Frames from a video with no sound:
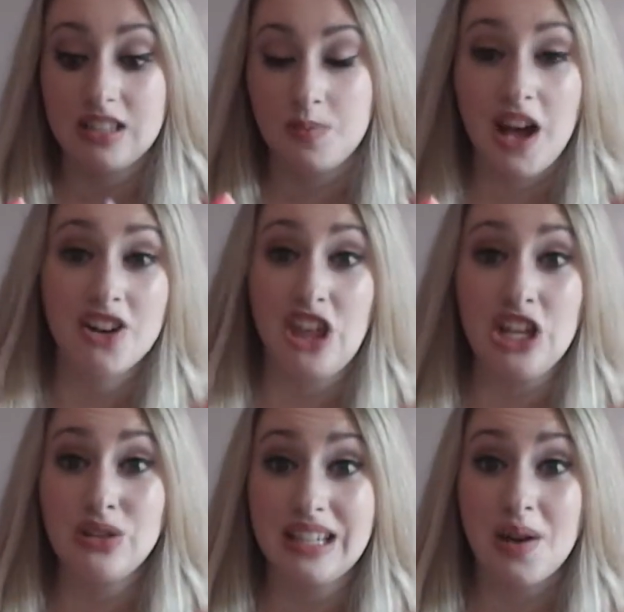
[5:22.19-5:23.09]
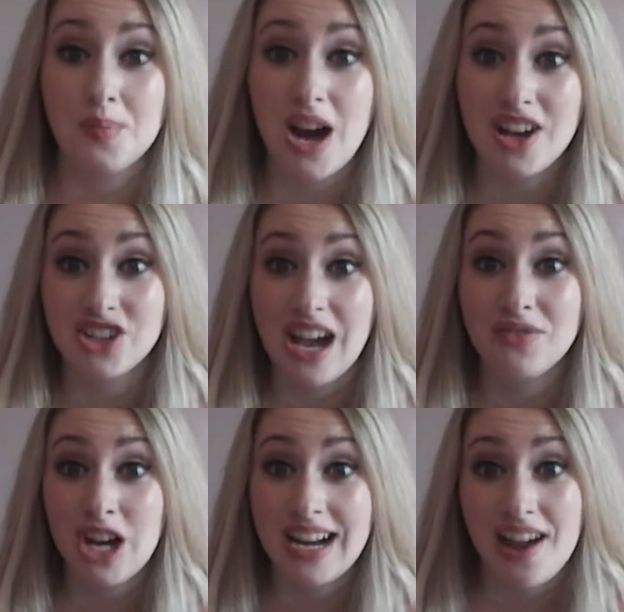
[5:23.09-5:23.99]
It's better than using a brush.
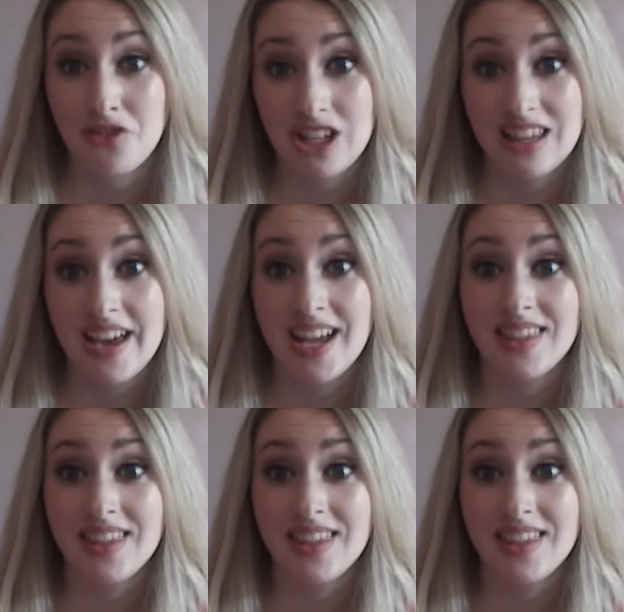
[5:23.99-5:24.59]
I've tried everything,